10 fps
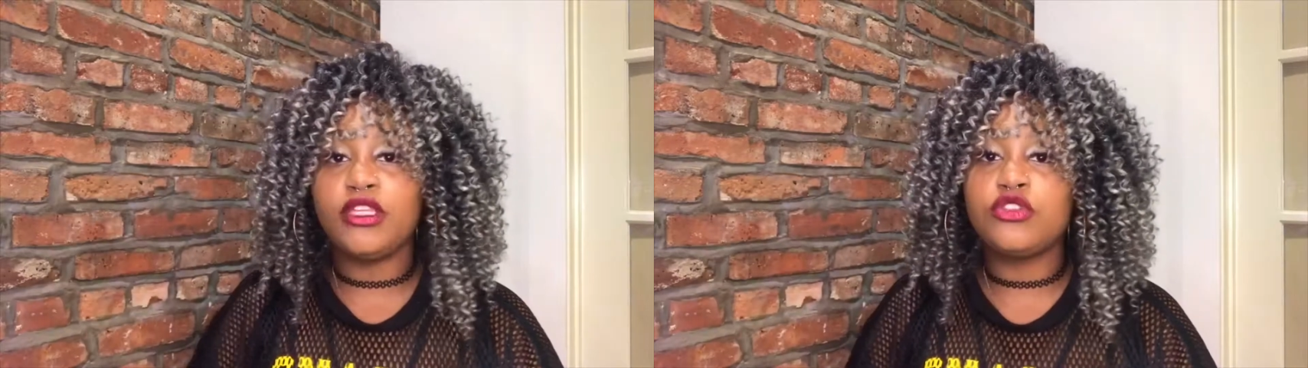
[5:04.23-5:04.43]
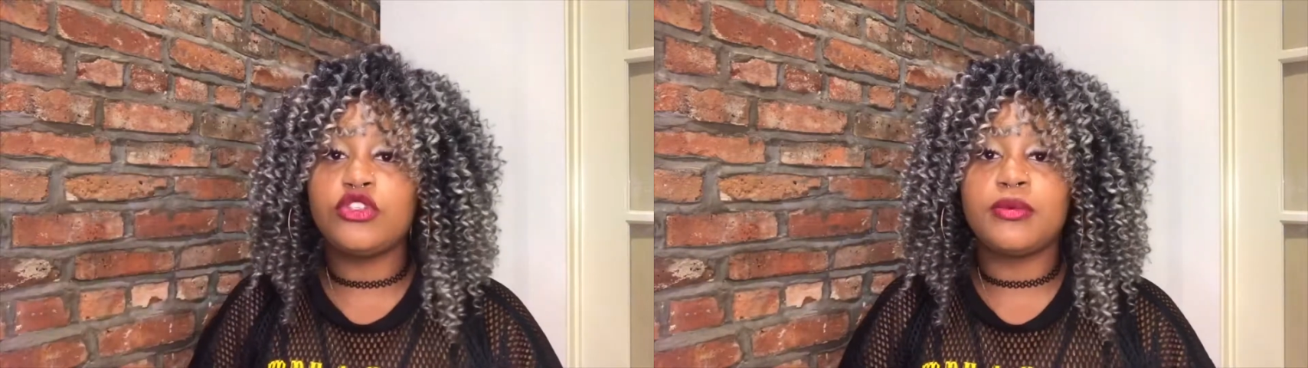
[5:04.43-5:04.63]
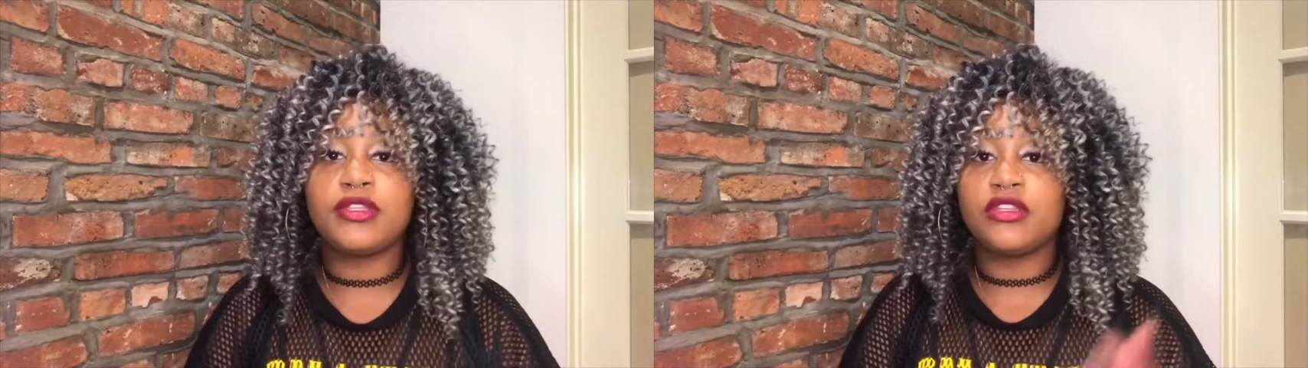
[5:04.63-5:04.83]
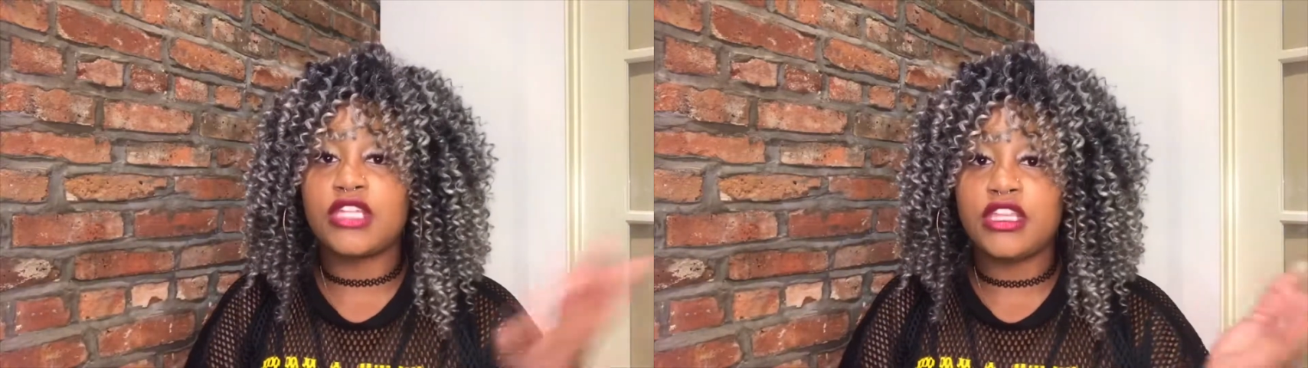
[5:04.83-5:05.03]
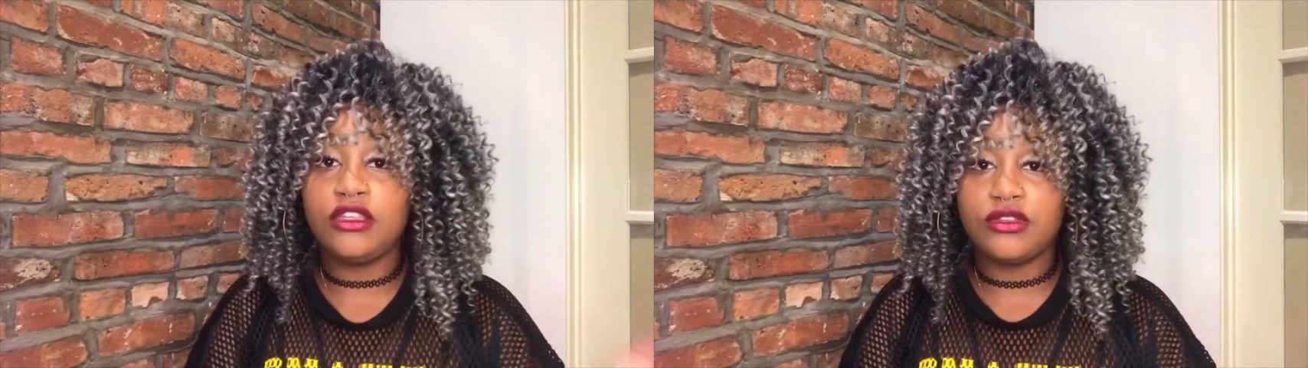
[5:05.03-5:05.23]
YouTuber and they're
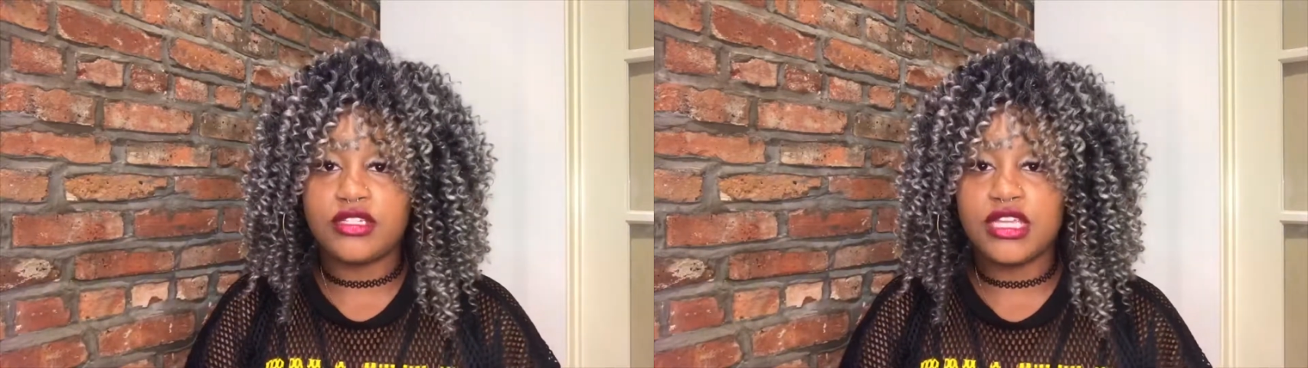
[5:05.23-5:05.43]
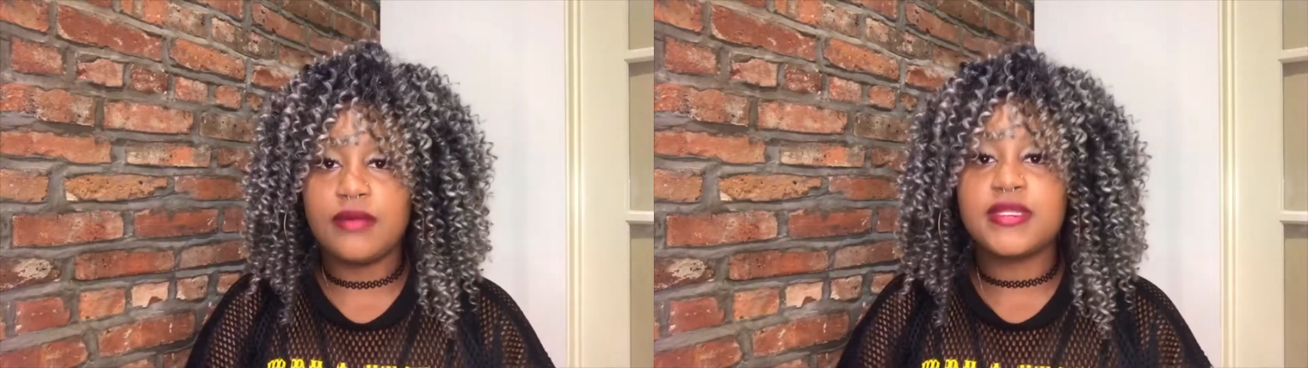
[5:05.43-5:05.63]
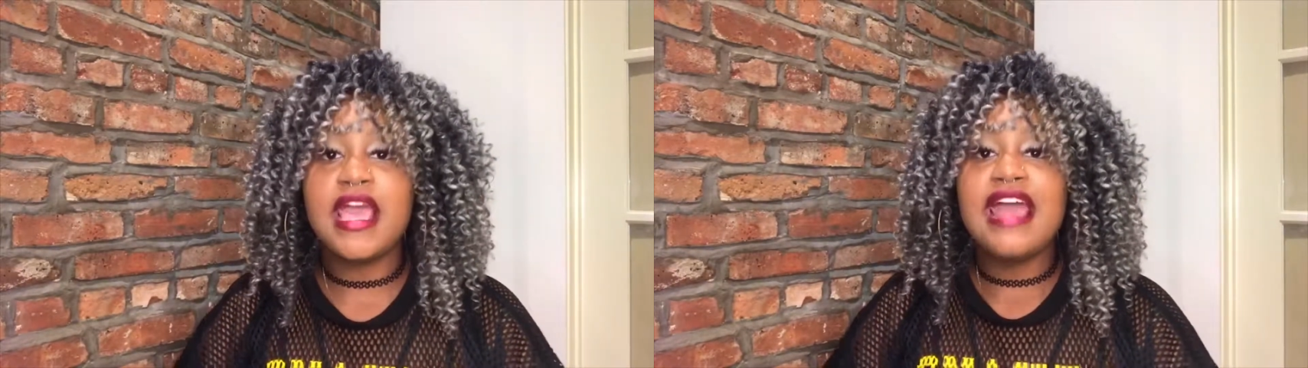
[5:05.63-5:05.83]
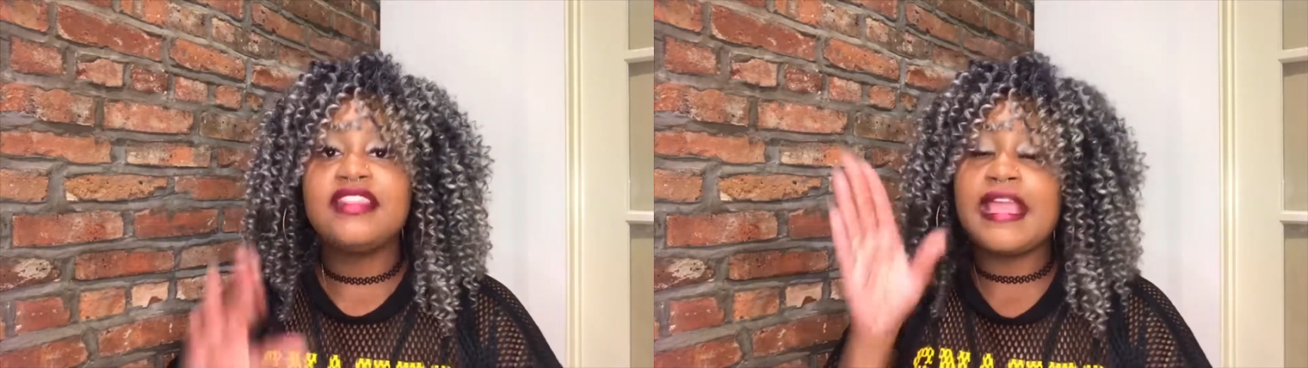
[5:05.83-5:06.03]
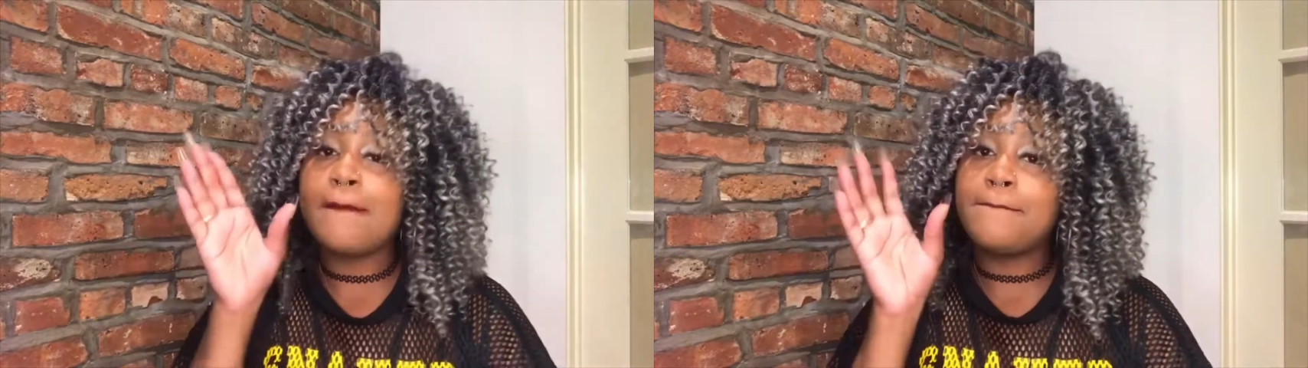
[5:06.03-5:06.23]
telling you their tips,
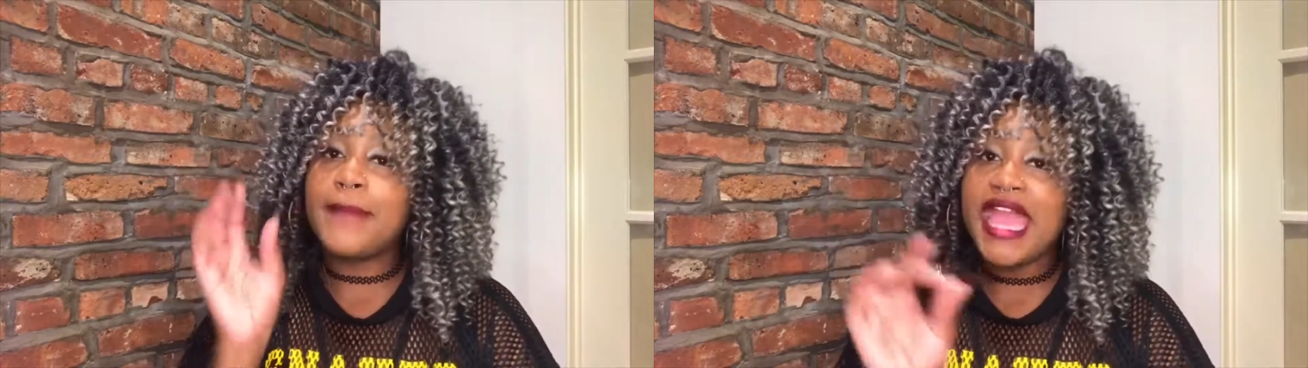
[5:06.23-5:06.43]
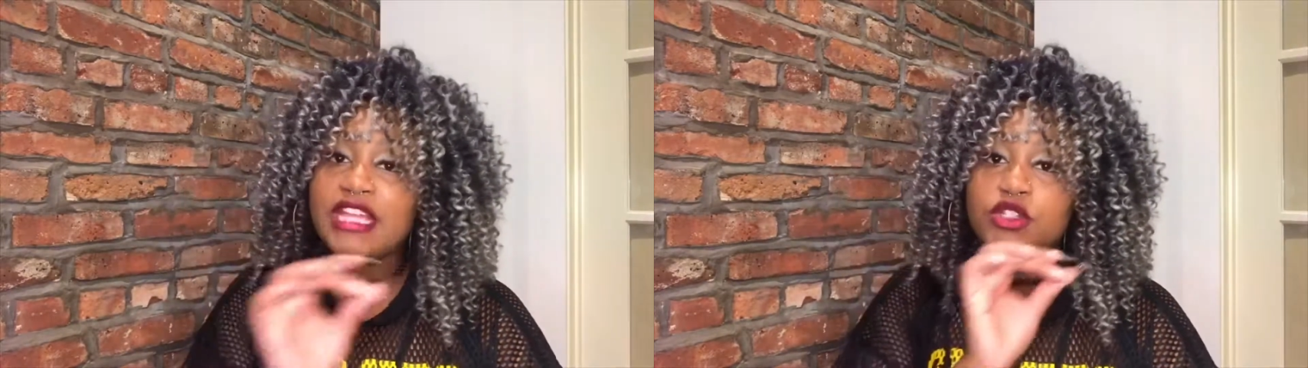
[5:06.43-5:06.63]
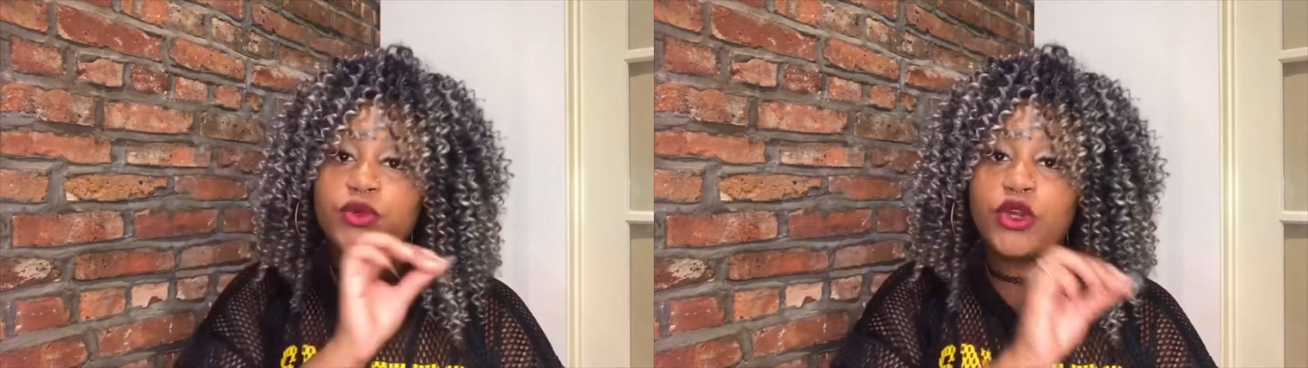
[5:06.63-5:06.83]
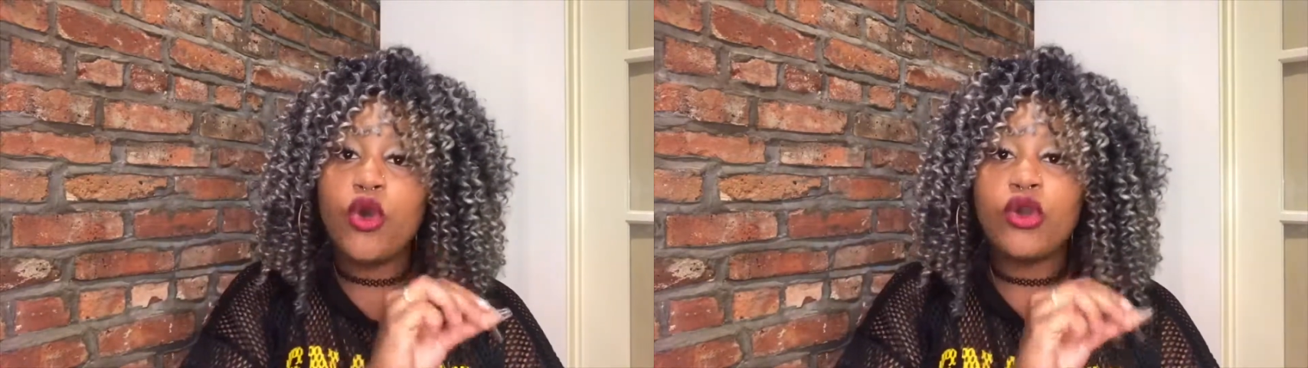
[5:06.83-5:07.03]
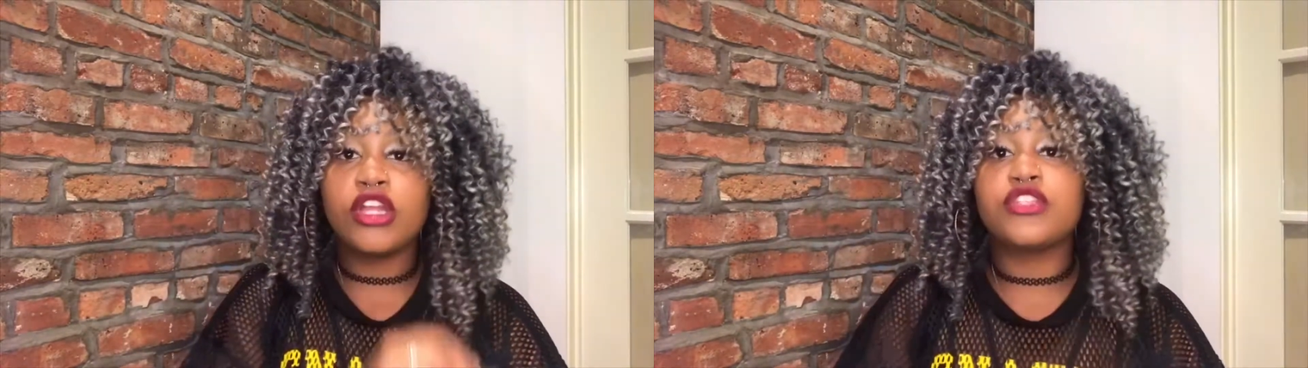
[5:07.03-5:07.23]
they batch
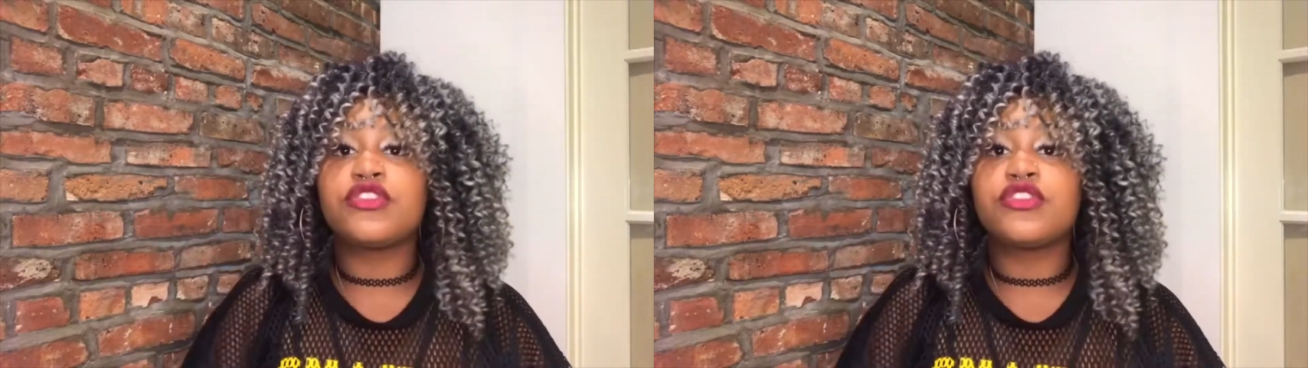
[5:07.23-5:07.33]
record.